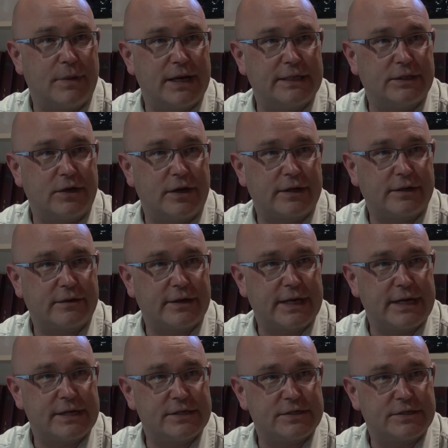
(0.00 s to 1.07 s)
my daughter
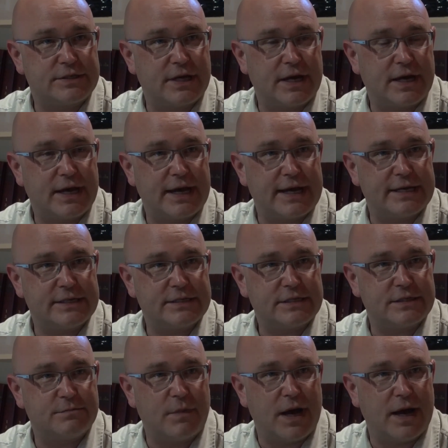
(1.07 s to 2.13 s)
is
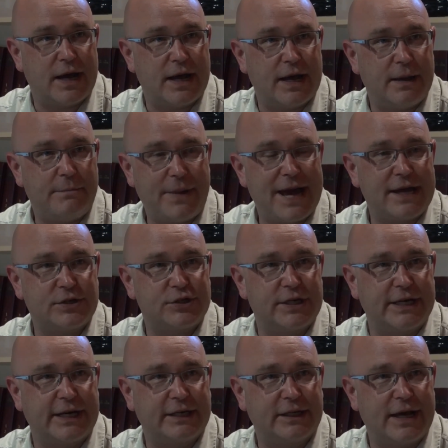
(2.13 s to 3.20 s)
my
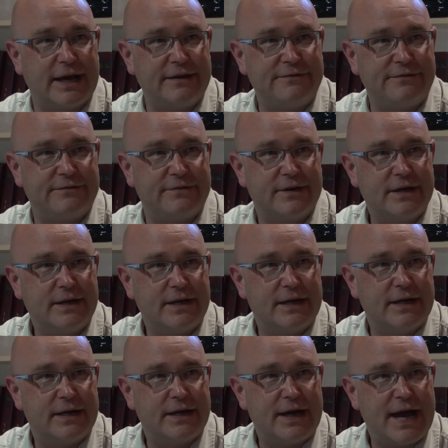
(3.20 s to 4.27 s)
passion in life,
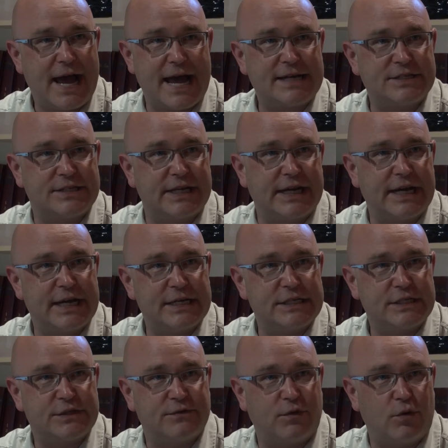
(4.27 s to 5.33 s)
as it
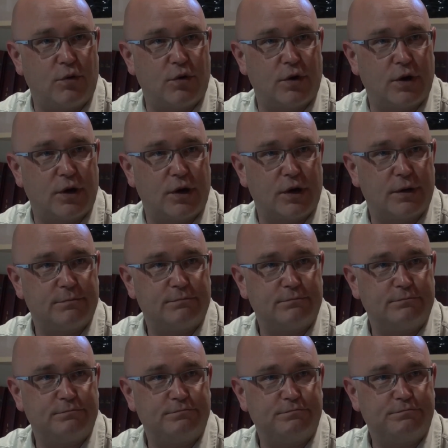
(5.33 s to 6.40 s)
is for
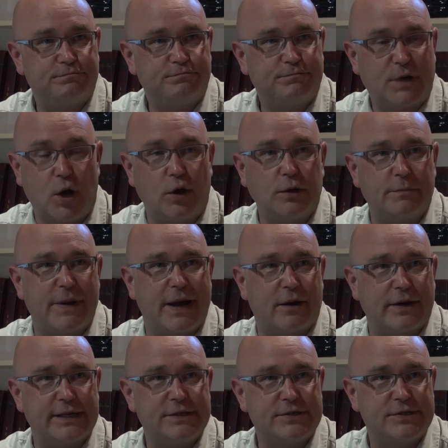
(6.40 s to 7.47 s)
all
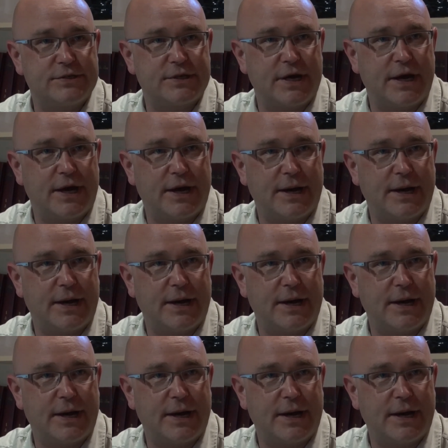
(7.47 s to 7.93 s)
parents.